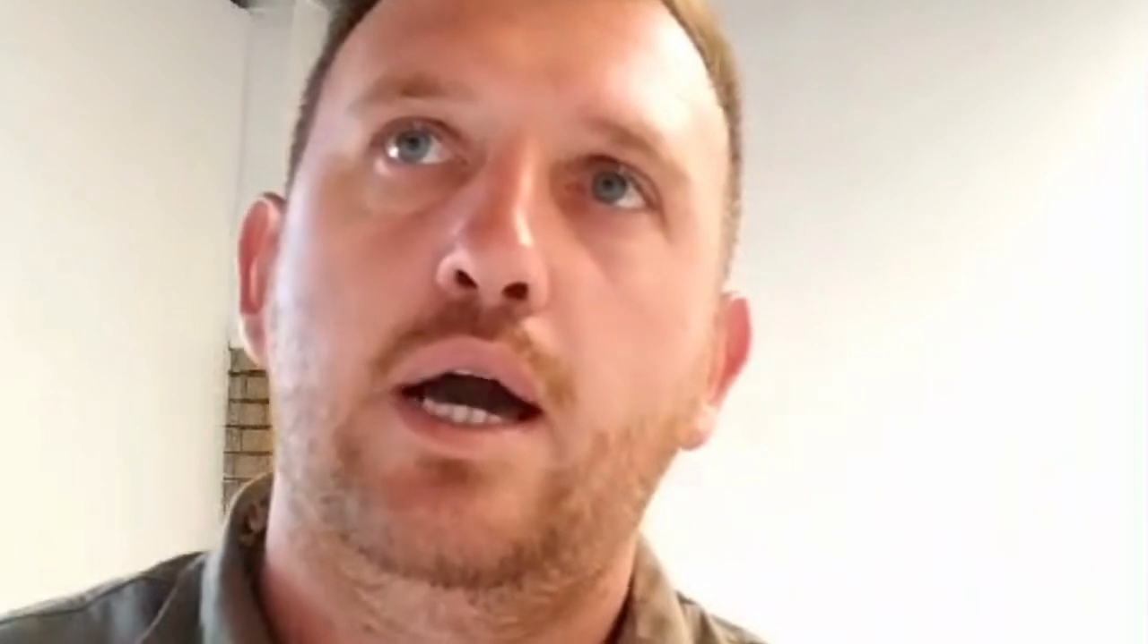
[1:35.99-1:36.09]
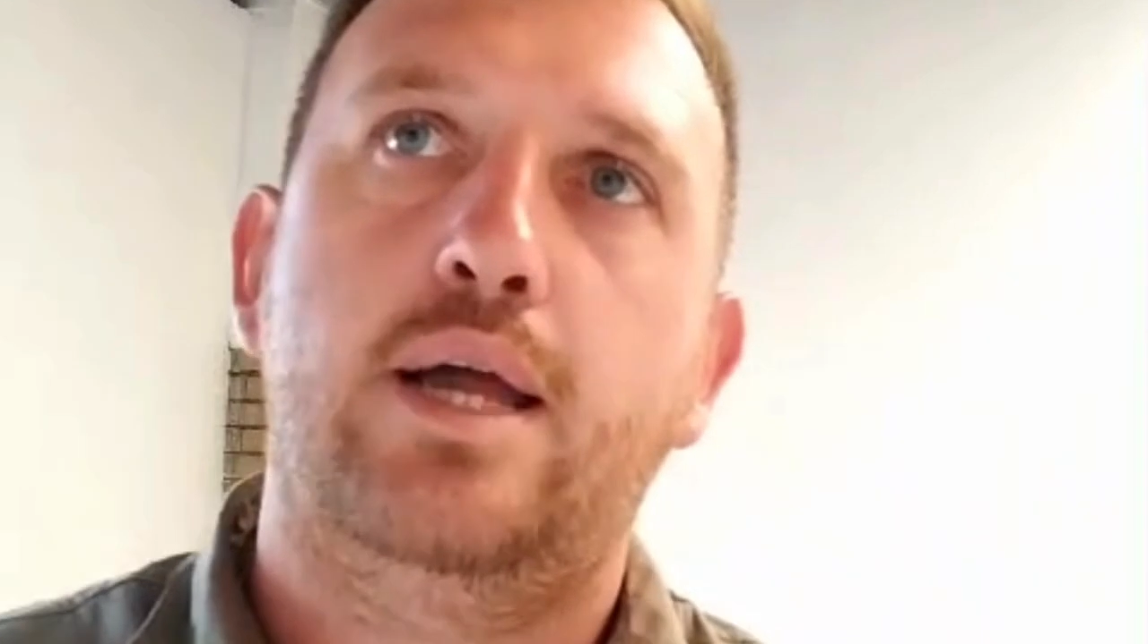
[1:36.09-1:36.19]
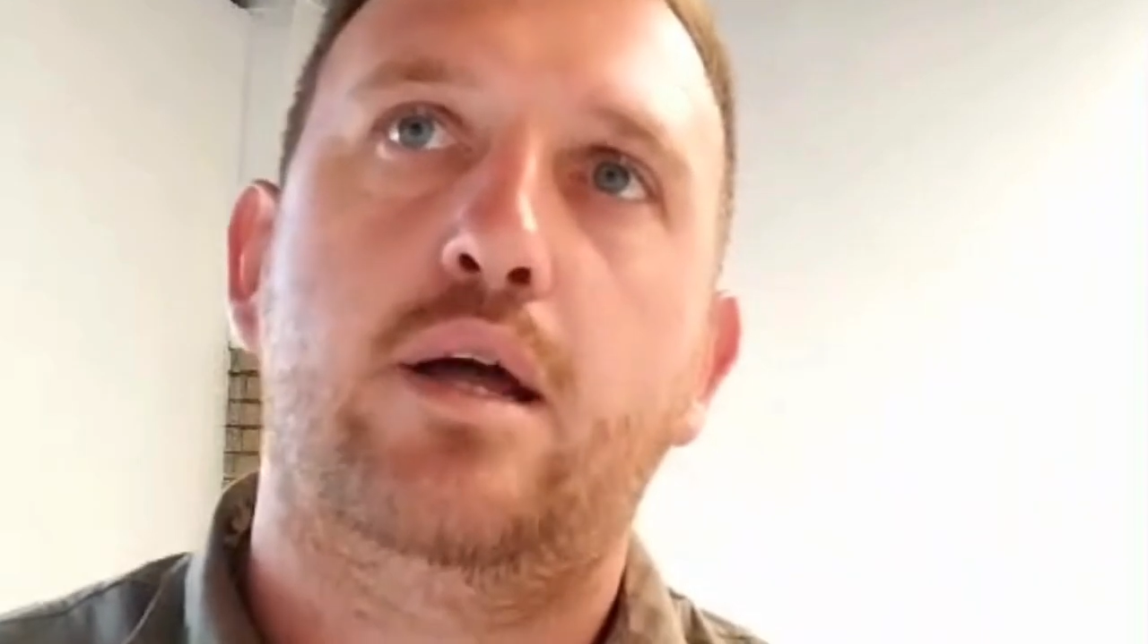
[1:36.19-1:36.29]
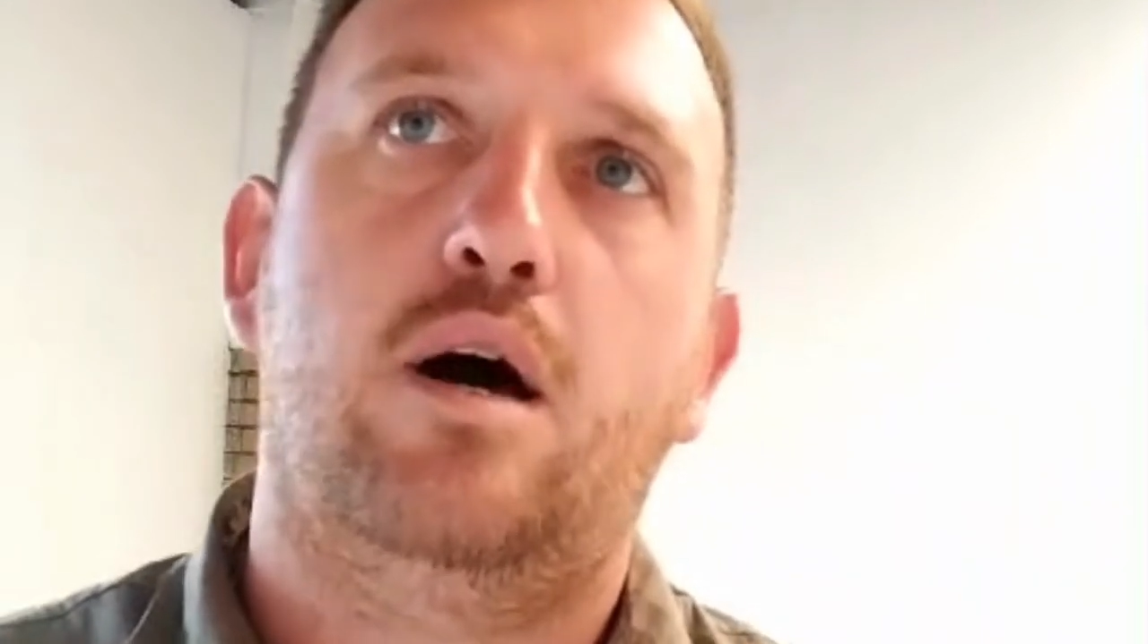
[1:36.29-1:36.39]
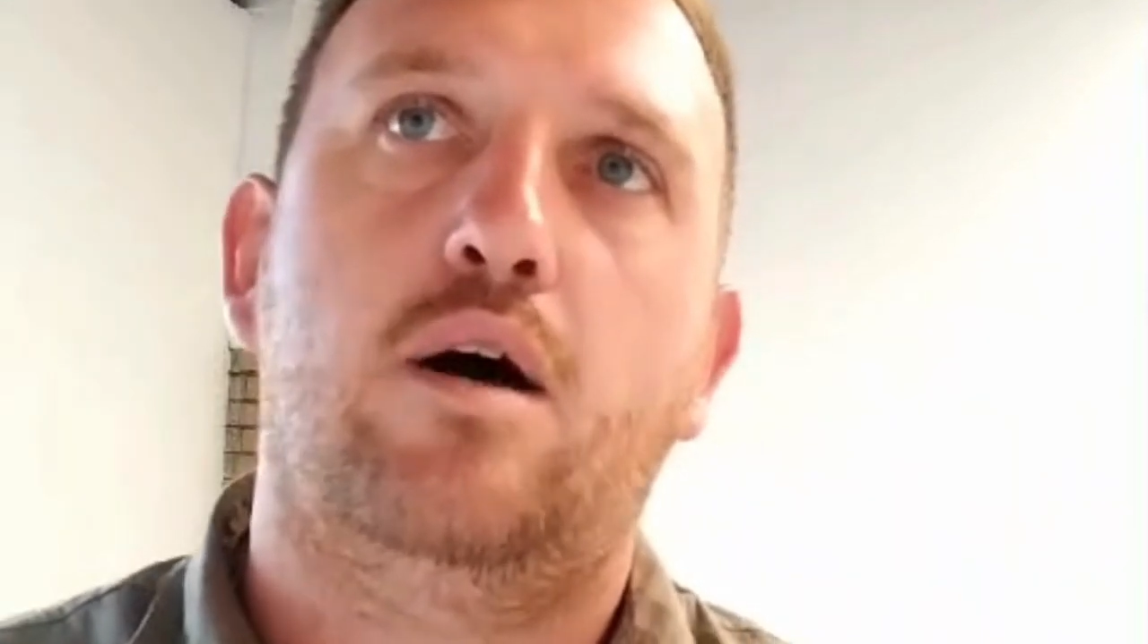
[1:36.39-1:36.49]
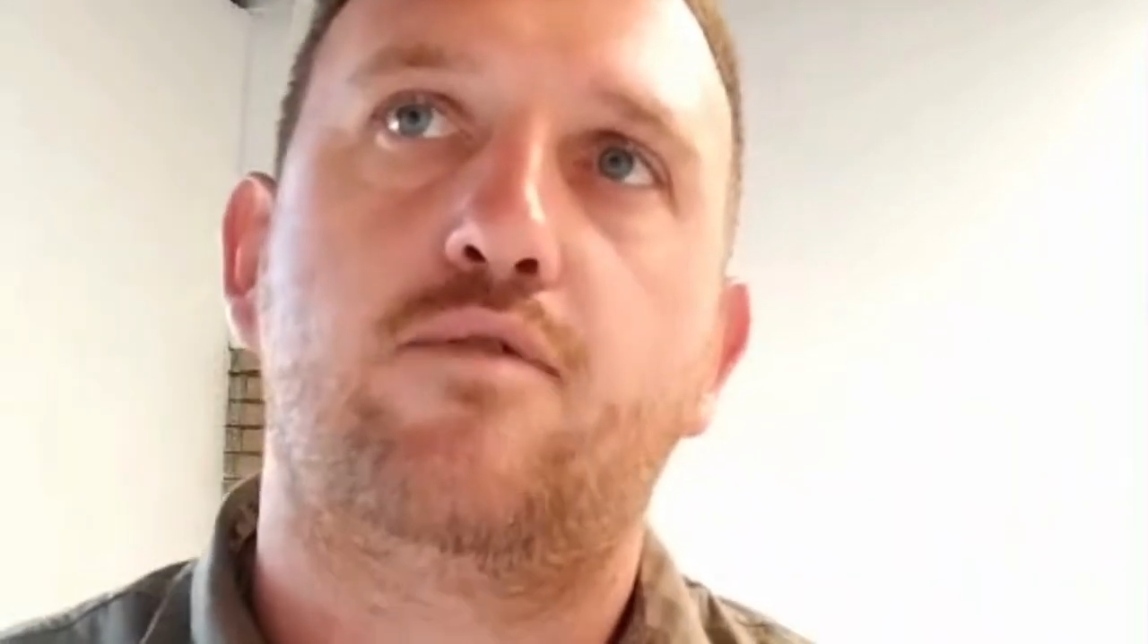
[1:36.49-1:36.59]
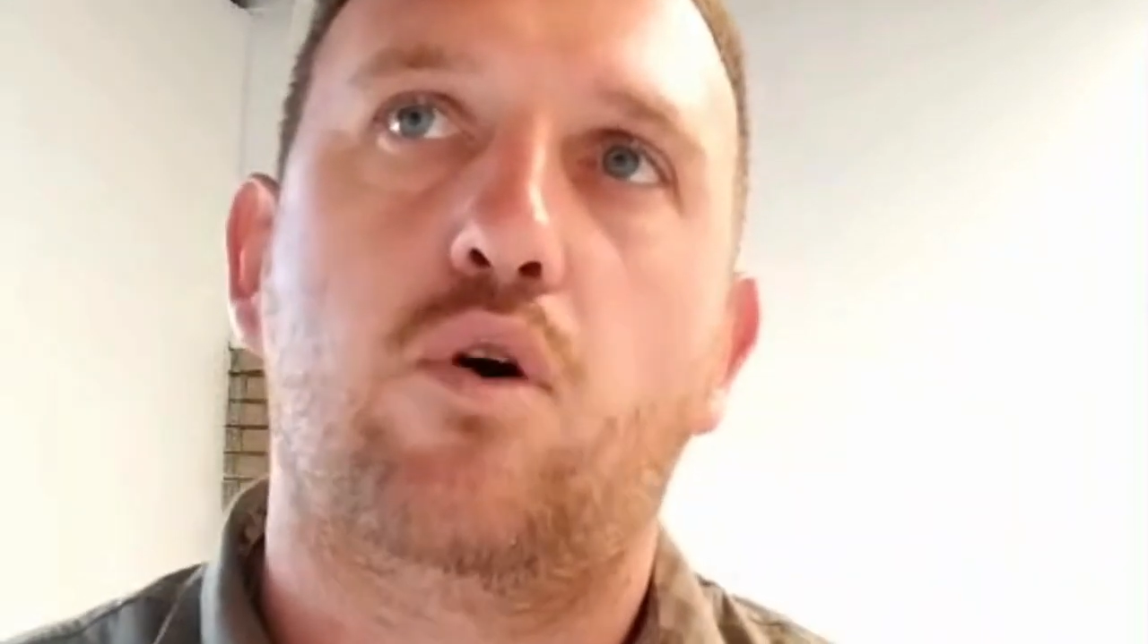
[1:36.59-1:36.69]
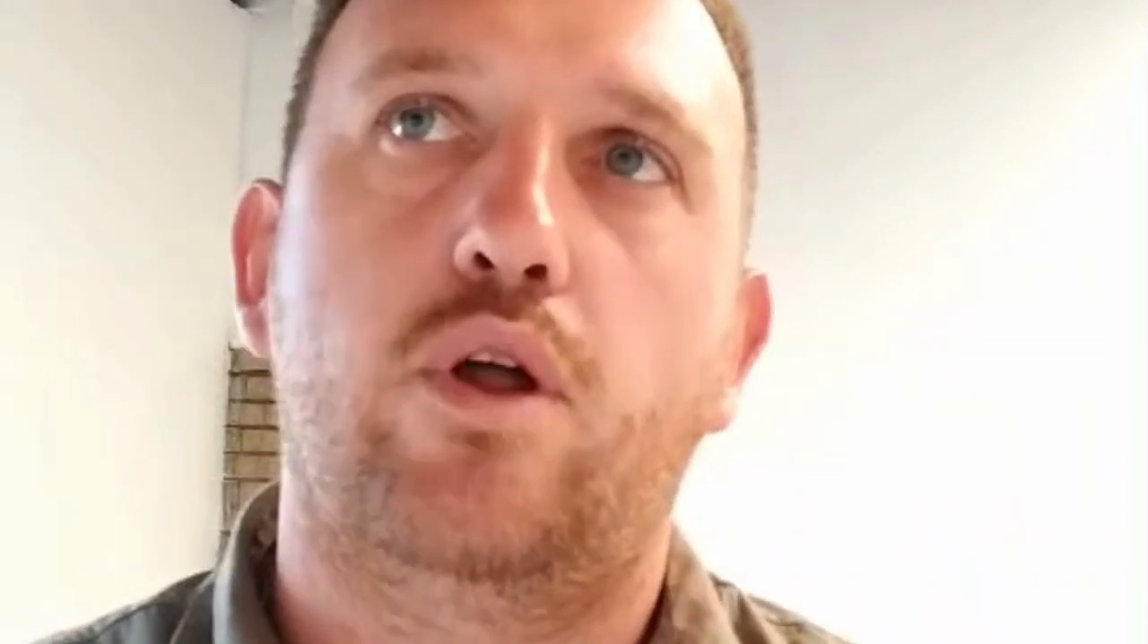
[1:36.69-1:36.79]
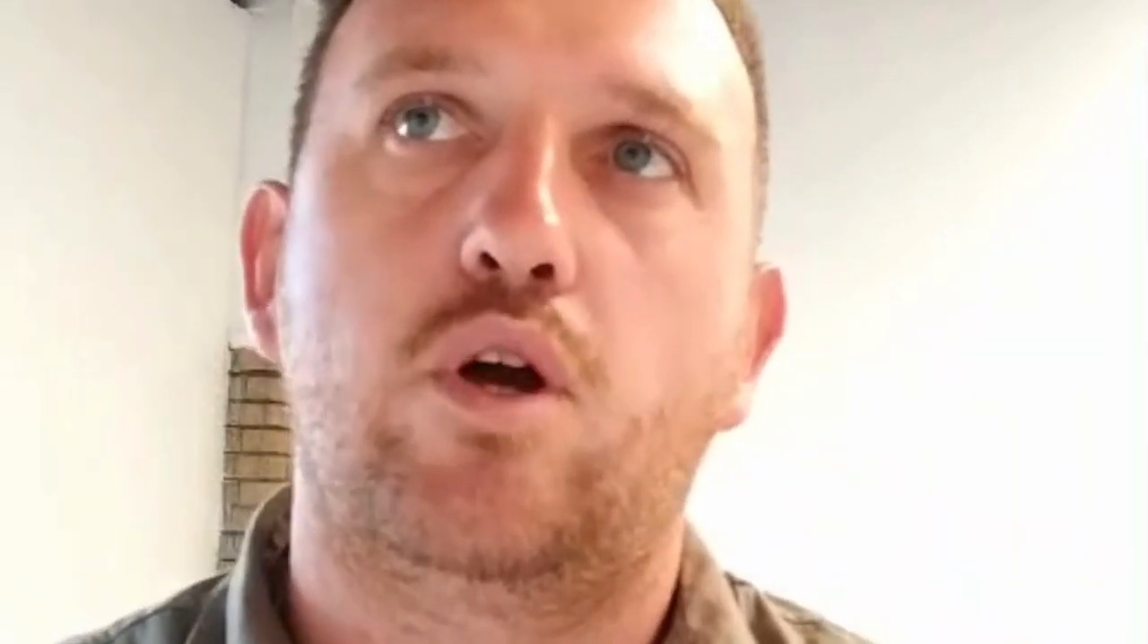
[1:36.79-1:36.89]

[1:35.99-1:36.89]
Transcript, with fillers: and I've got